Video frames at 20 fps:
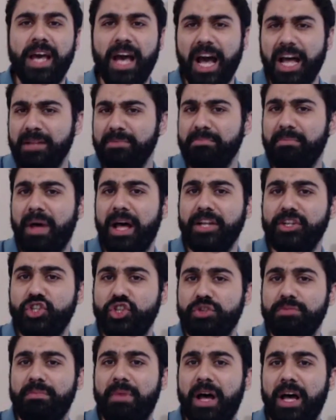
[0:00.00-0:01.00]
and
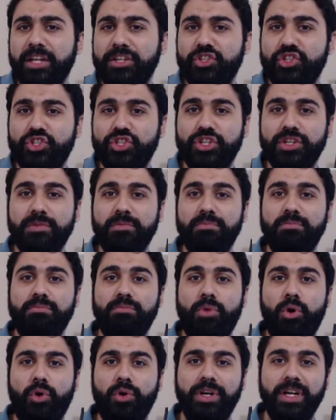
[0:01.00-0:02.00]
much, much
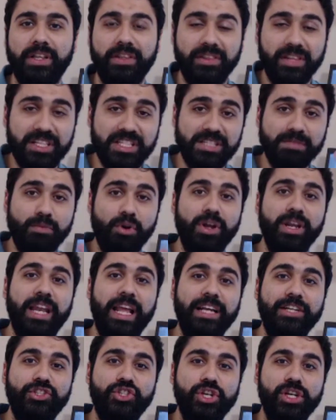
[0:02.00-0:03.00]
more in this small
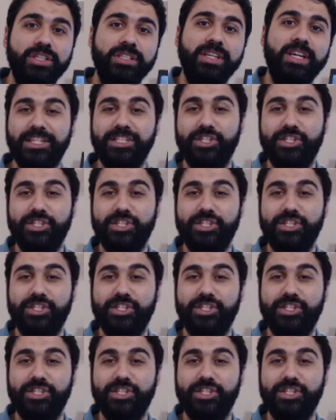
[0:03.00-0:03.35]
lecture.